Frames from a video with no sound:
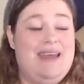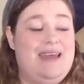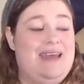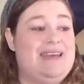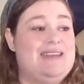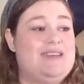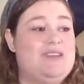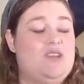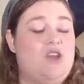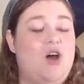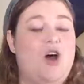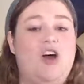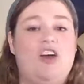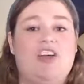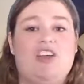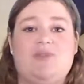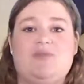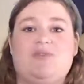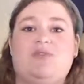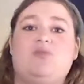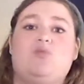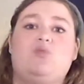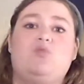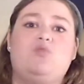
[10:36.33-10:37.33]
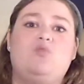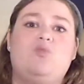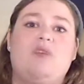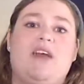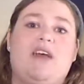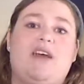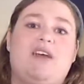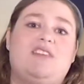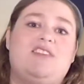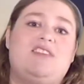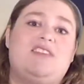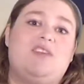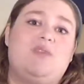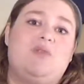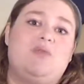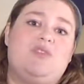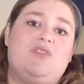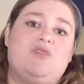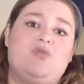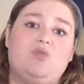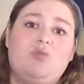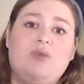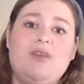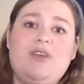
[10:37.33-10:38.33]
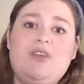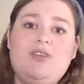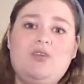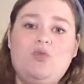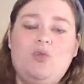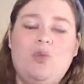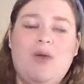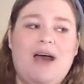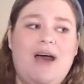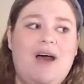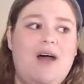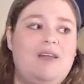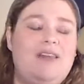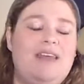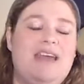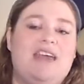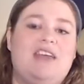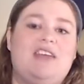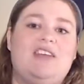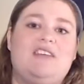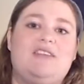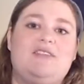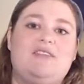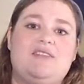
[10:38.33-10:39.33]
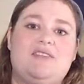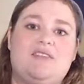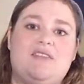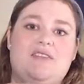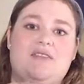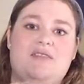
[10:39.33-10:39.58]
as long as it was written well and